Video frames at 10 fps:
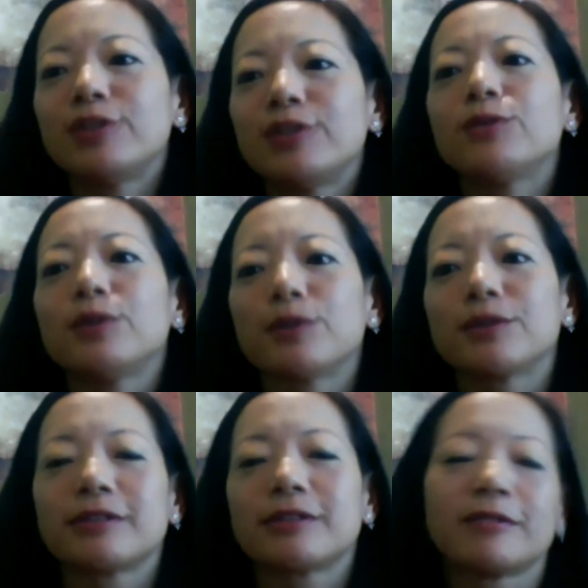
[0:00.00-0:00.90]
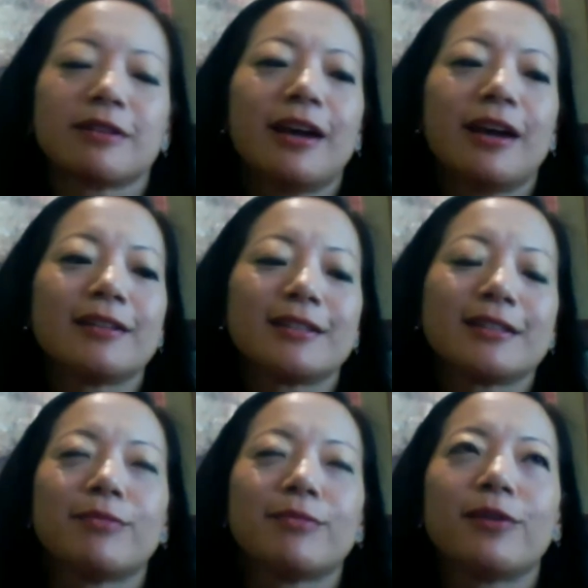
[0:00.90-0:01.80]
do those lines at
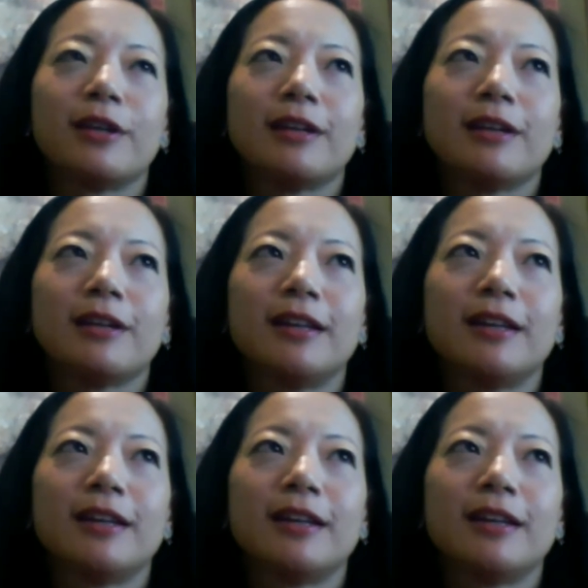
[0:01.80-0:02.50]
some point, and then...